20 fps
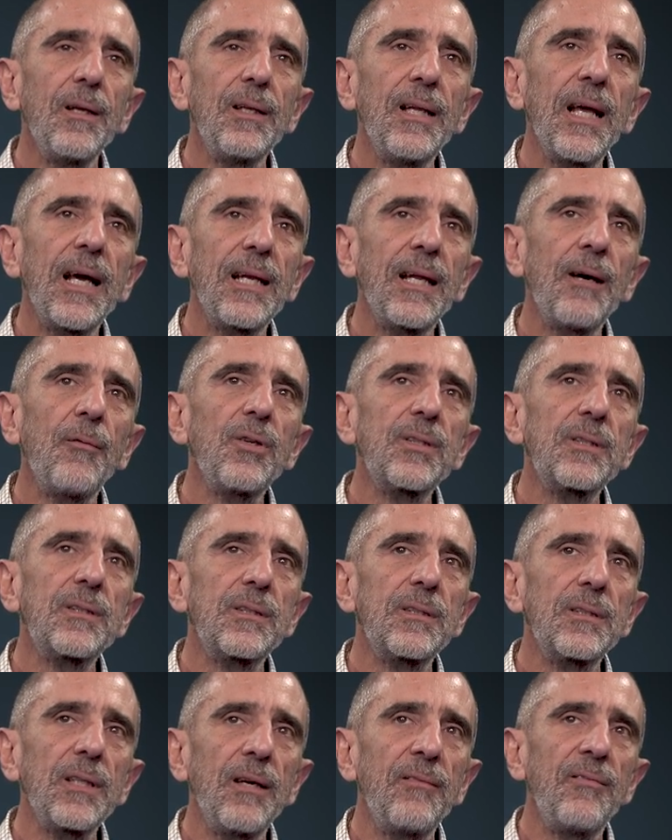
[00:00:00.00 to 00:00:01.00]
That that
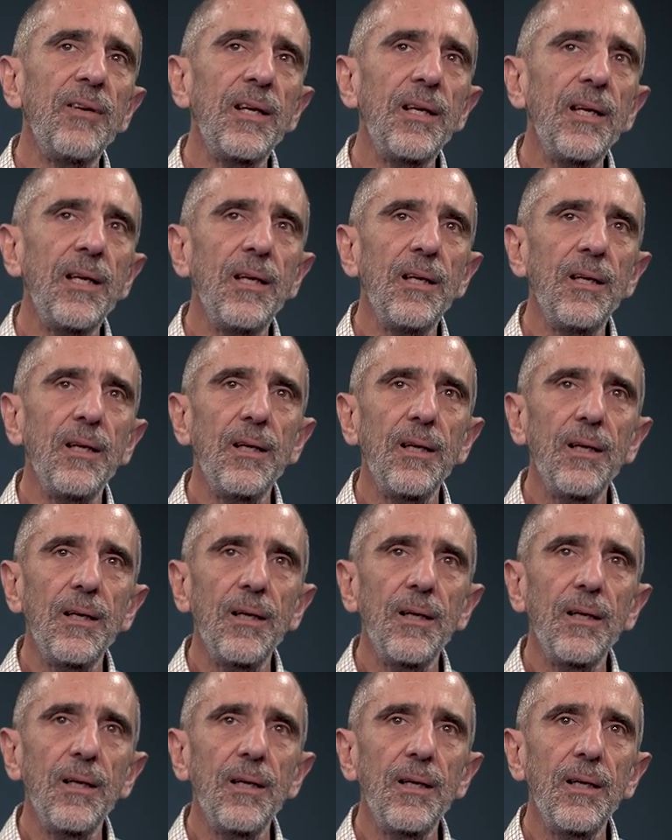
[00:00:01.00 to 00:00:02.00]
was a very
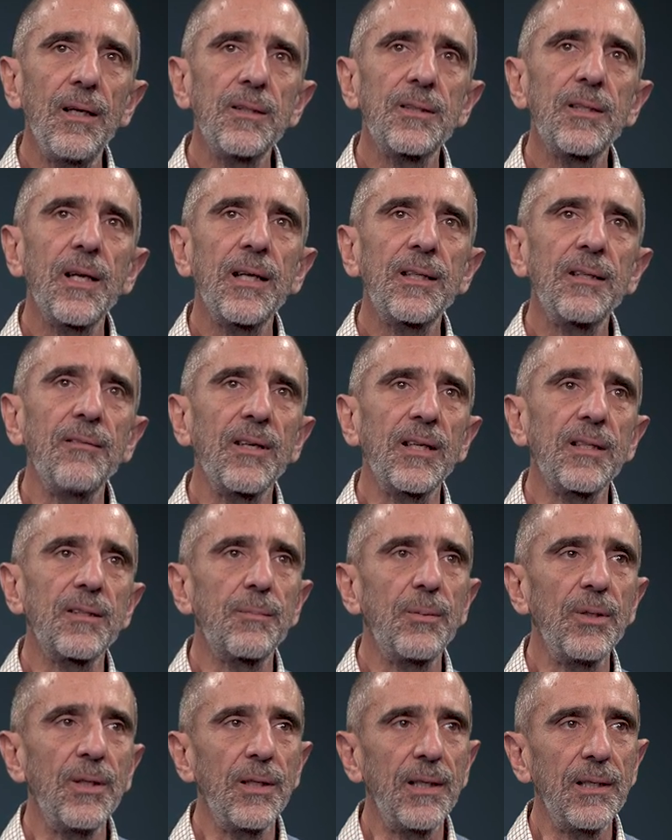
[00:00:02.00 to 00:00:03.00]
instructive
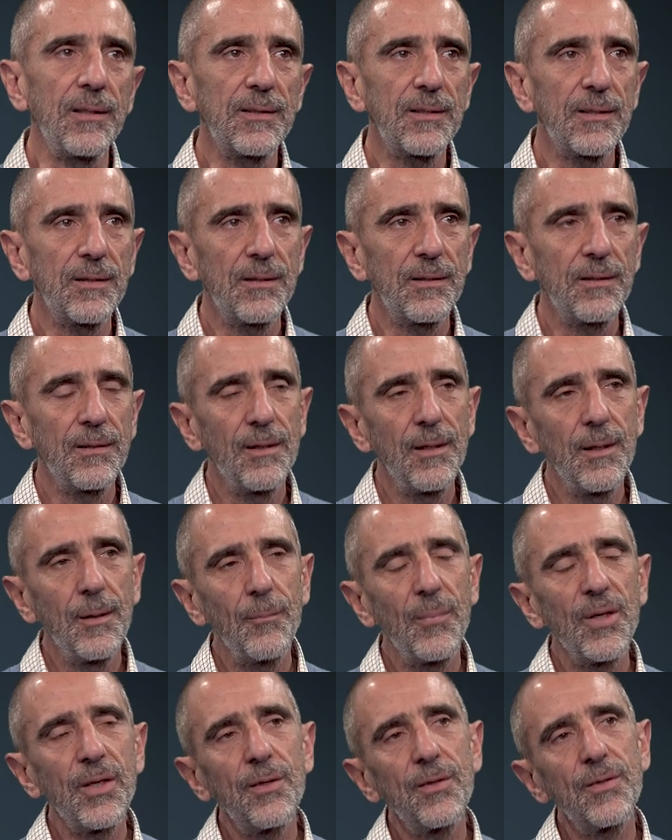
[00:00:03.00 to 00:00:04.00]
experience
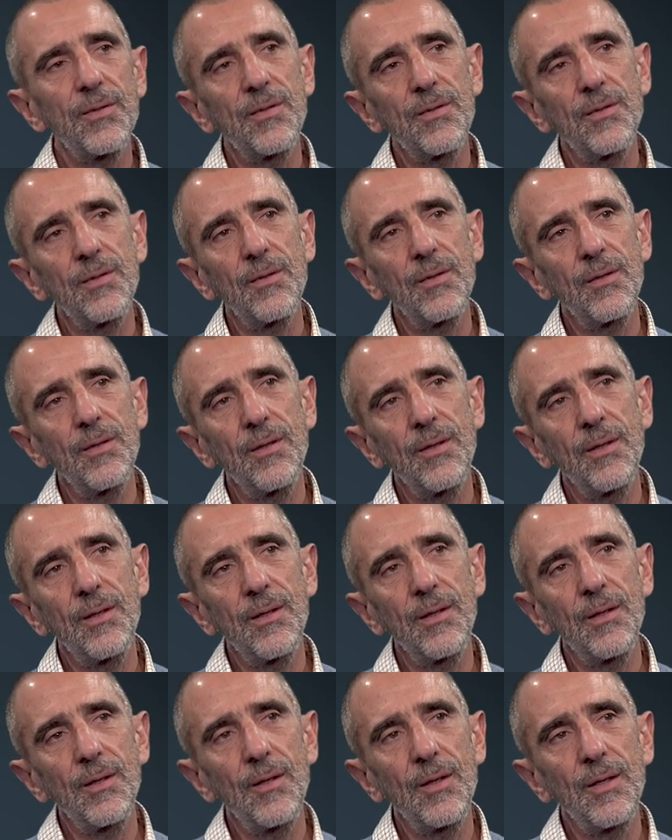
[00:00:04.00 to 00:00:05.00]
because
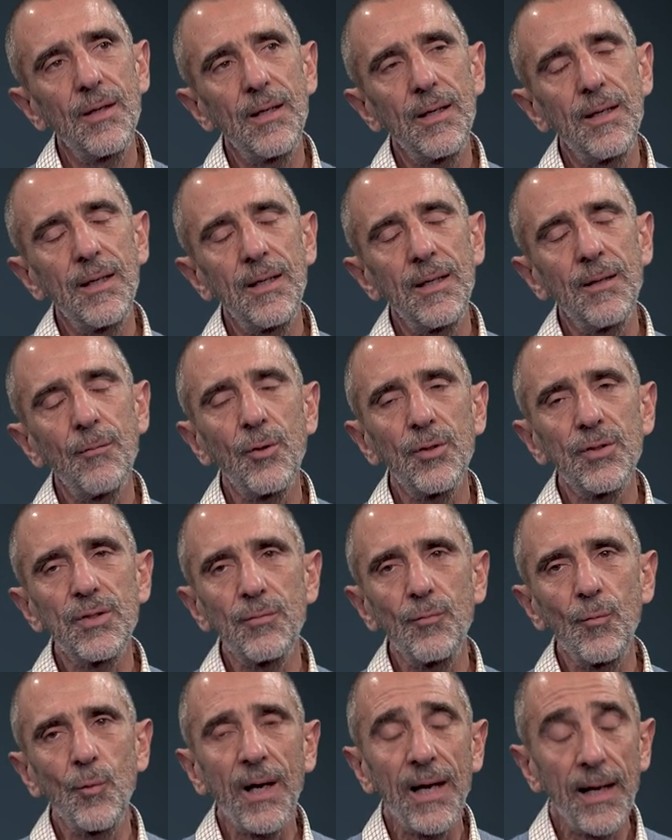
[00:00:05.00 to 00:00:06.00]
there
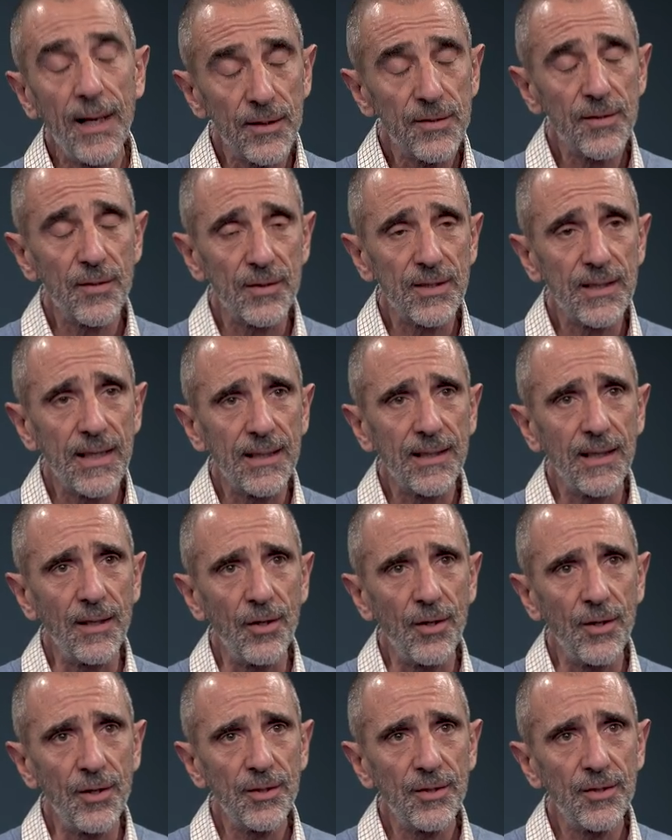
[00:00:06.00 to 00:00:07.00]
was one lesson that I
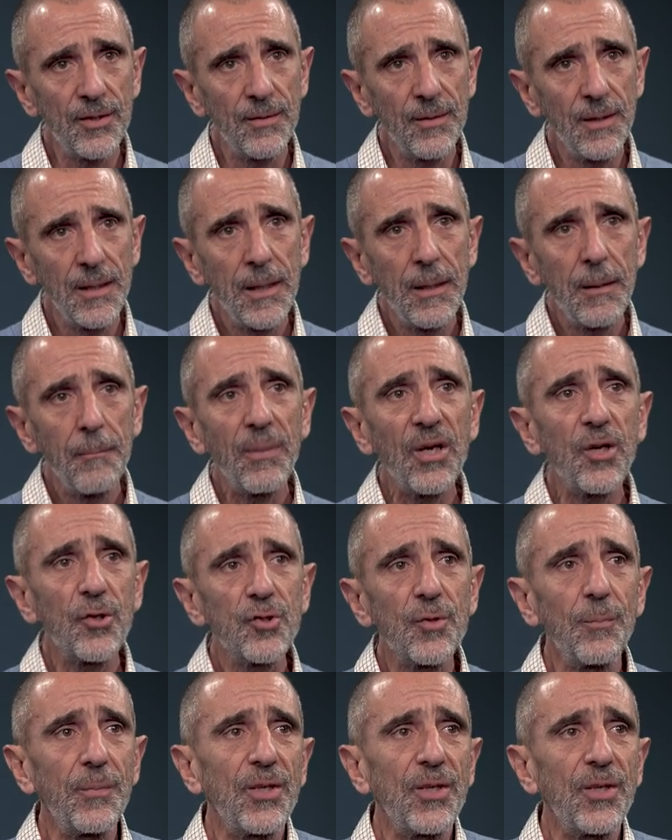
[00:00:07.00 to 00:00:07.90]
learned, but also